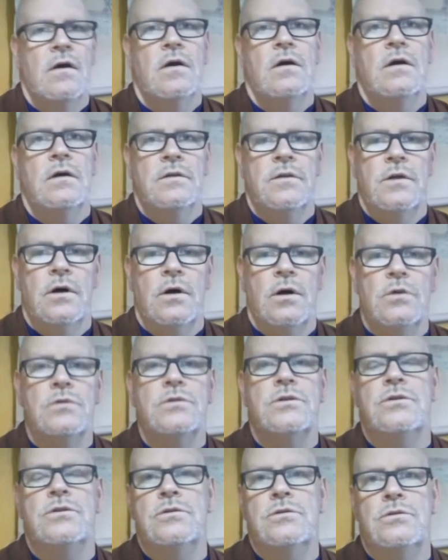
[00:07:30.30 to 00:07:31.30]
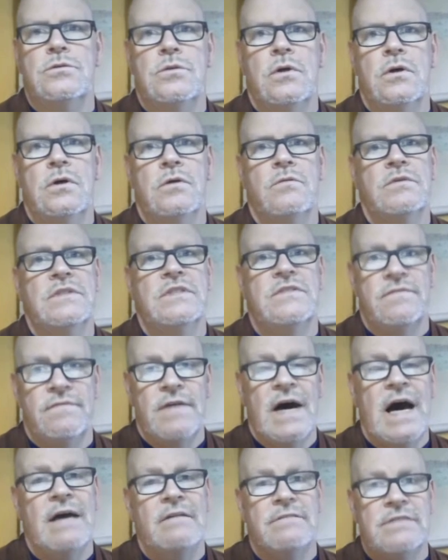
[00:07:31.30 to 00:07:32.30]
The hoku was
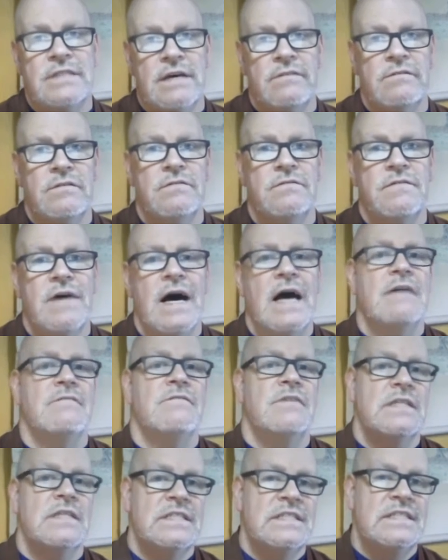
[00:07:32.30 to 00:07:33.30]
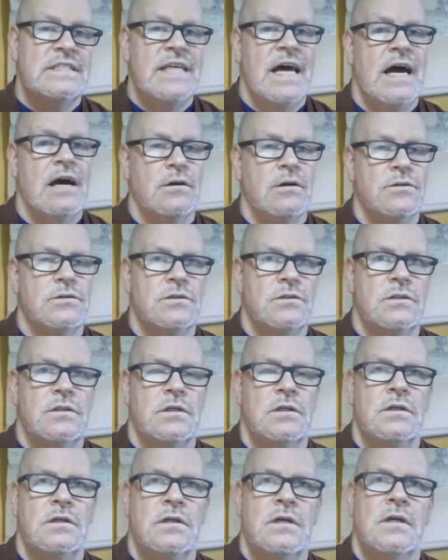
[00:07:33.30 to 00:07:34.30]
575 sounds.
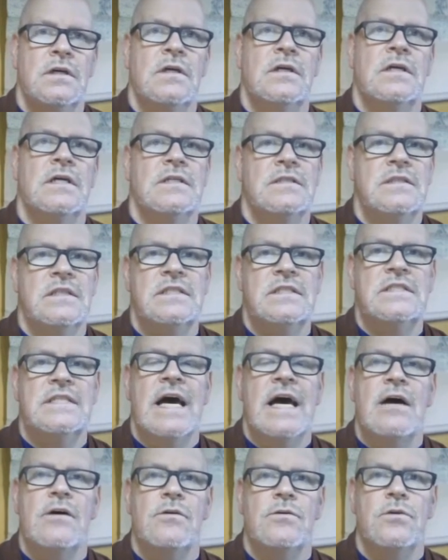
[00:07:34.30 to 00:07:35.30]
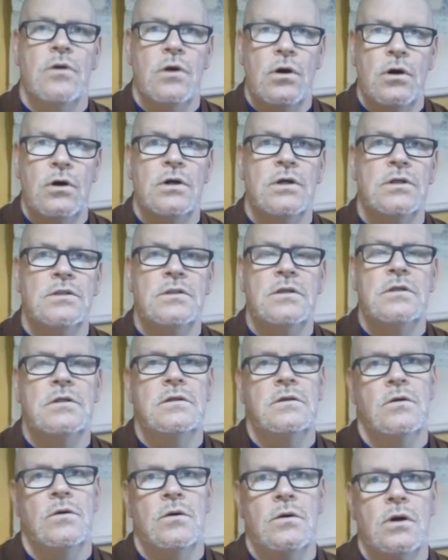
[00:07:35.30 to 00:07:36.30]
It's a sound or on
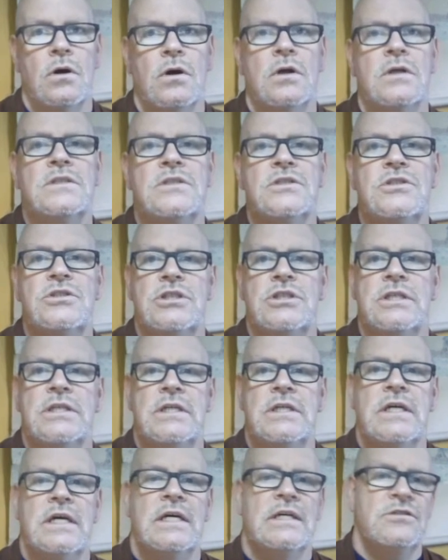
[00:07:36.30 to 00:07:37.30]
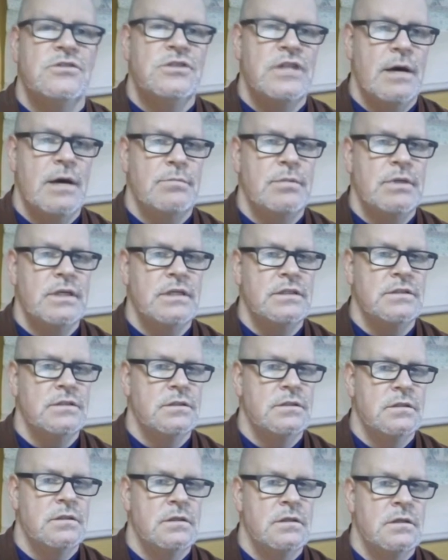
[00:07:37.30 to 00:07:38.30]
or onji in Japanese.
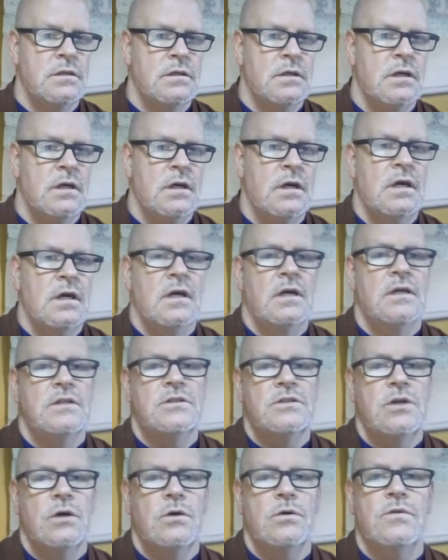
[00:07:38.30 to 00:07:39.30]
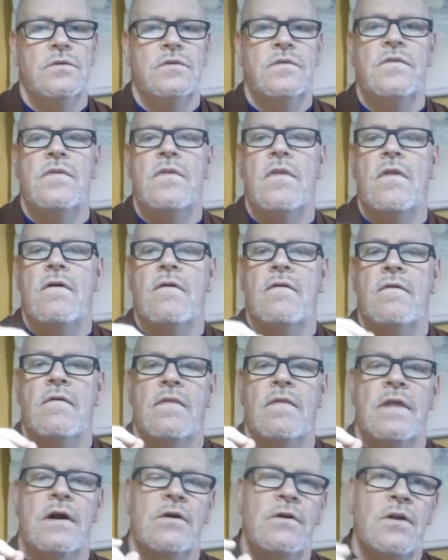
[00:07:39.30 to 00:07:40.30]
So
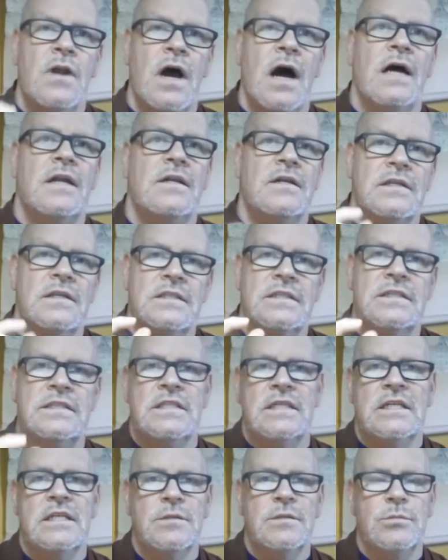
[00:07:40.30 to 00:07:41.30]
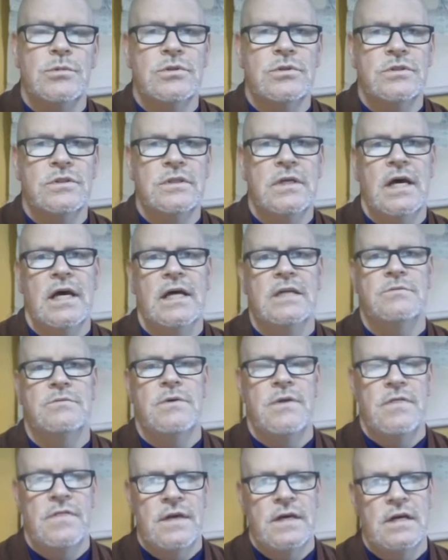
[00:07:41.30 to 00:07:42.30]
they're not syllables as we
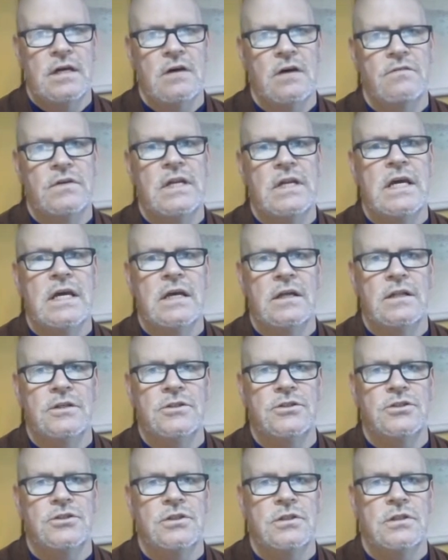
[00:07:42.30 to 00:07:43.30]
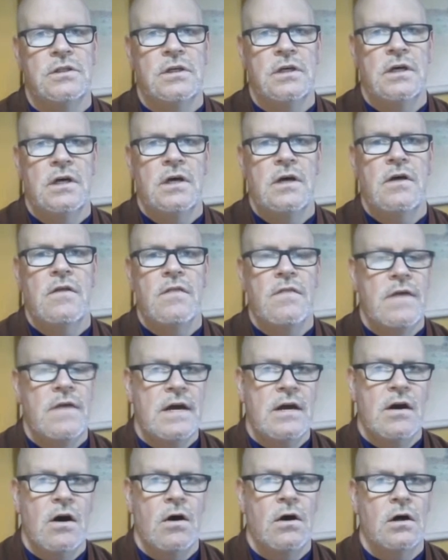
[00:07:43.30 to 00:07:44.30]
think of in English. They
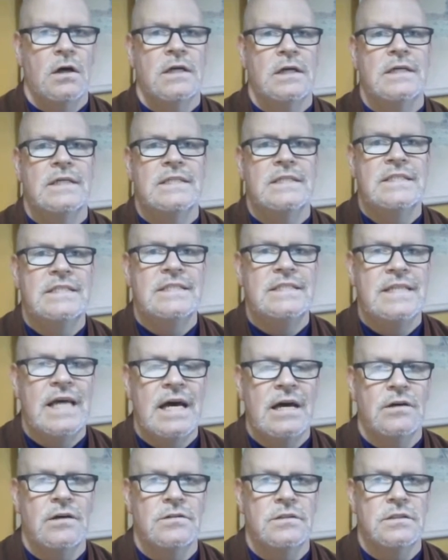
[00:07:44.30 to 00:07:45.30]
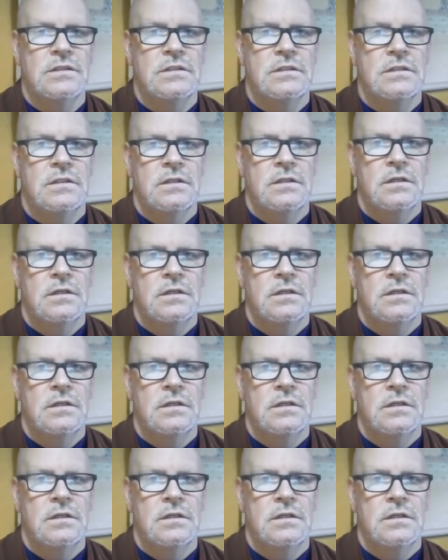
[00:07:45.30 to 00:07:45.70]
are sounds.